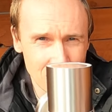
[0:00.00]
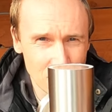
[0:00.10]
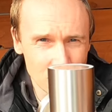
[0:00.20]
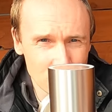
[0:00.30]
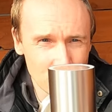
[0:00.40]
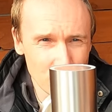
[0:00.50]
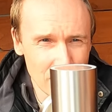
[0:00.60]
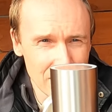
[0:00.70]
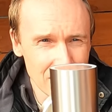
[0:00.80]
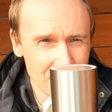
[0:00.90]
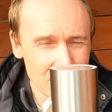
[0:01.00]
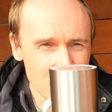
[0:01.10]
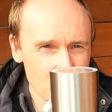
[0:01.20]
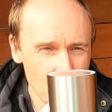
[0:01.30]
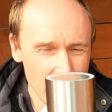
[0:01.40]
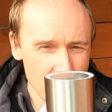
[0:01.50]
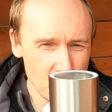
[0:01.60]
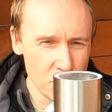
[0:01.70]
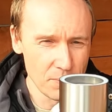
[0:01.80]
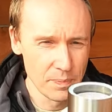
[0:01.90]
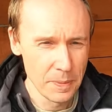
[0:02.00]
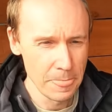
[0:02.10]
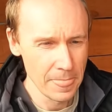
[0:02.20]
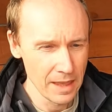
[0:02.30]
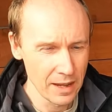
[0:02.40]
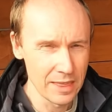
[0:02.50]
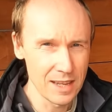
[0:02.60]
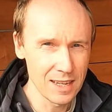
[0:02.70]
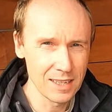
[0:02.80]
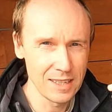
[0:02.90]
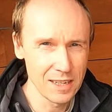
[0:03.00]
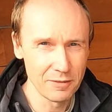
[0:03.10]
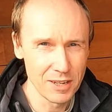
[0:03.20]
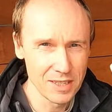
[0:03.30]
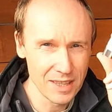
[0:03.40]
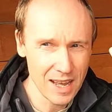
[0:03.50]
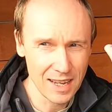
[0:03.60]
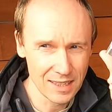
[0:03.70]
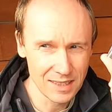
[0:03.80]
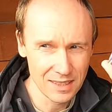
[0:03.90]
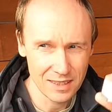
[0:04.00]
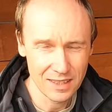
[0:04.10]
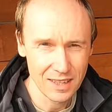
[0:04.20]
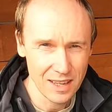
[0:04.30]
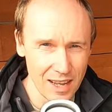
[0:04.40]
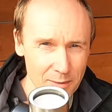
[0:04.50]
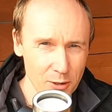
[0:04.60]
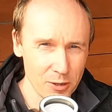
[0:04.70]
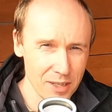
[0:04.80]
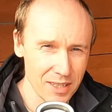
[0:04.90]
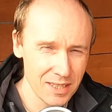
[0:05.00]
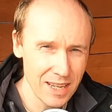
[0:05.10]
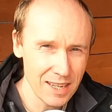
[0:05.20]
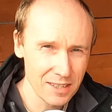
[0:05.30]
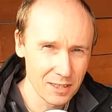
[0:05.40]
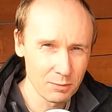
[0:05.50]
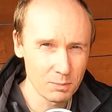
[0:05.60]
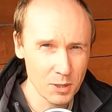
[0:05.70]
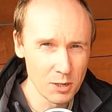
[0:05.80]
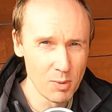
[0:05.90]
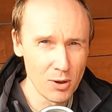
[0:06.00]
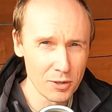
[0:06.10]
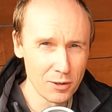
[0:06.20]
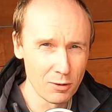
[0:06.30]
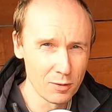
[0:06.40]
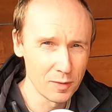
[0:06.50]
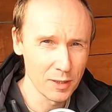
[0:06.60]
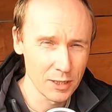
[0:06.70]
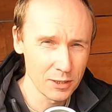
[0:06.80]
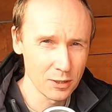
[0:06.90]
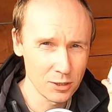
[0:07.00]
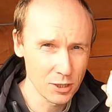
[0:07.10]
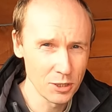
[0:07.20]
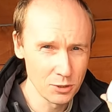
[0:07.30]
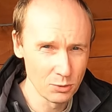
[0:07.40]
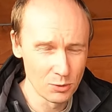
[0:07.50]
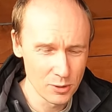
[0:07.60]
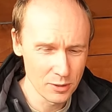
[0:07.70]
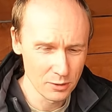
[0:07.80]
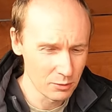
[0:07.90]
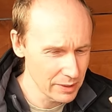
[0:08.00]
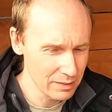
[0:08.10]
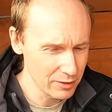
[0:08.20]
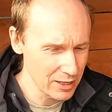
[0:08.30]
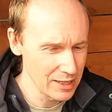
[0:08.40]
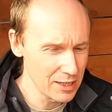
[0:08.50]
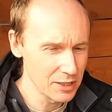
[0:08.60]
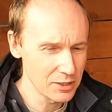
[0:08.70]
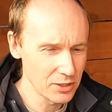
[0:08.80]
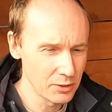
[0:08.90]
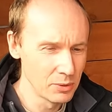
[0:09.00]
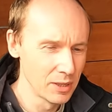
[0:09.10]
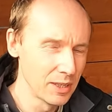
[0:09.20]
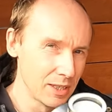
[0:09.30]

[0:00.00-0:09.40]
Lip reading: controller switch. And the idea is that I'm going to set to come on and off at dusk and dawn, or whenever I need it to,